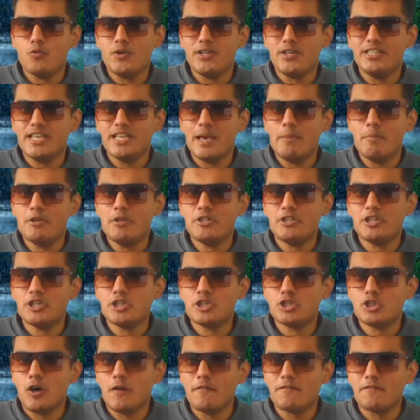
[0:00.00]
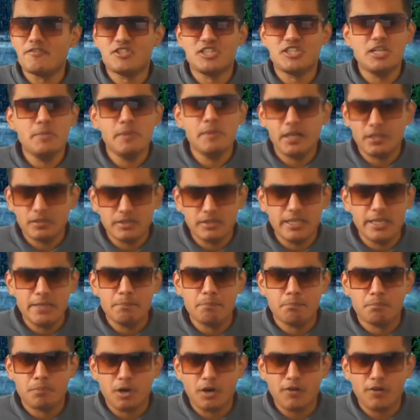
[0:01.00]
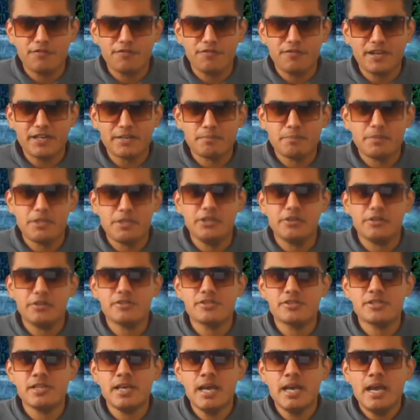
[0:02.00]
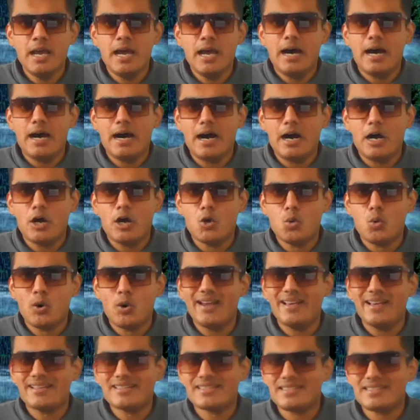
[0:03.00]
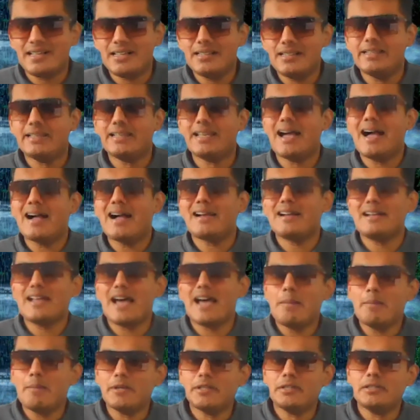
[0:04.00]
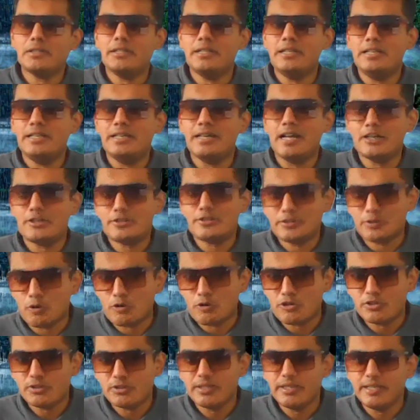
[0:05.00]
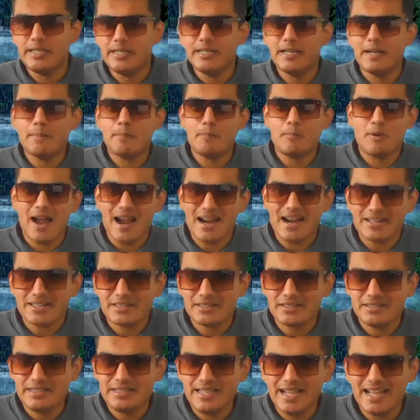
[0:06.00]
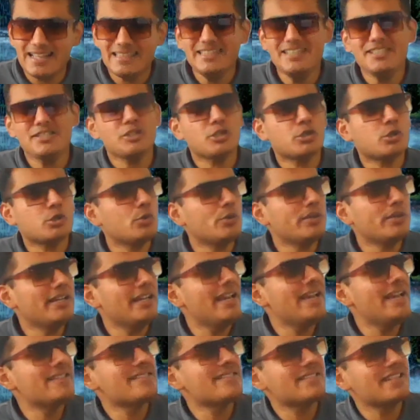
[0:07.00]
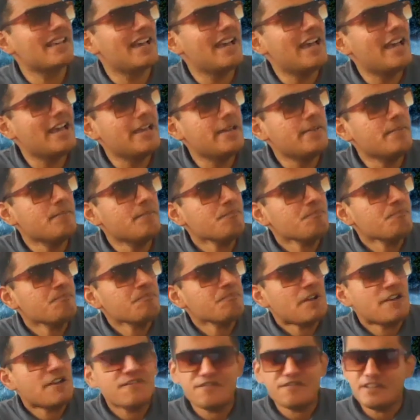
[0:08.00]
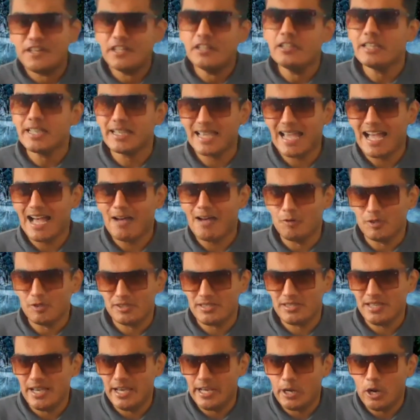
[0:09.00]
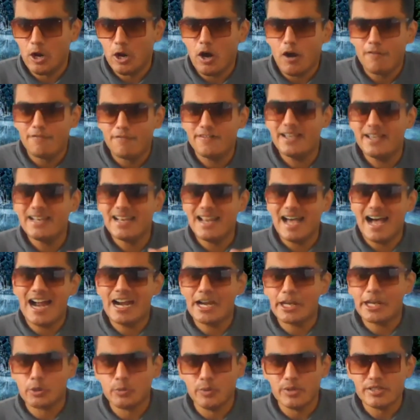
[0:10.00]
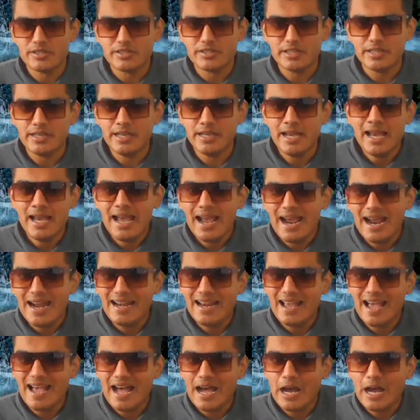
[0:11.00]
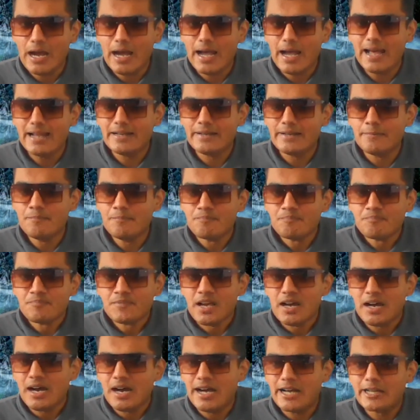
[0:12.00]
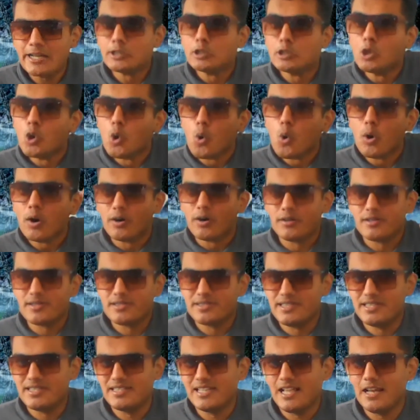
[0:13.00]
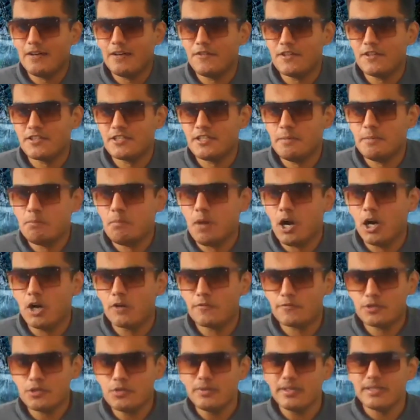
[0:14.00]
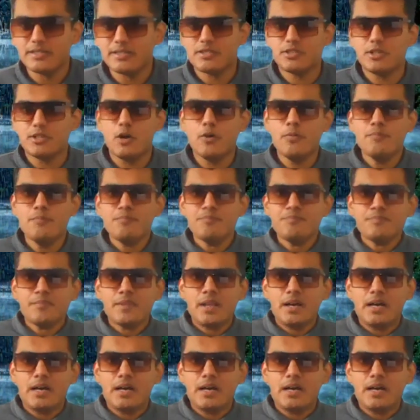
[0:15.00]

with images of seemingly perfect peers who are excelling academically and socially and practically. And this creates a feeling, I would say, of inadequacy and it lowers the self-esteem bar of students. So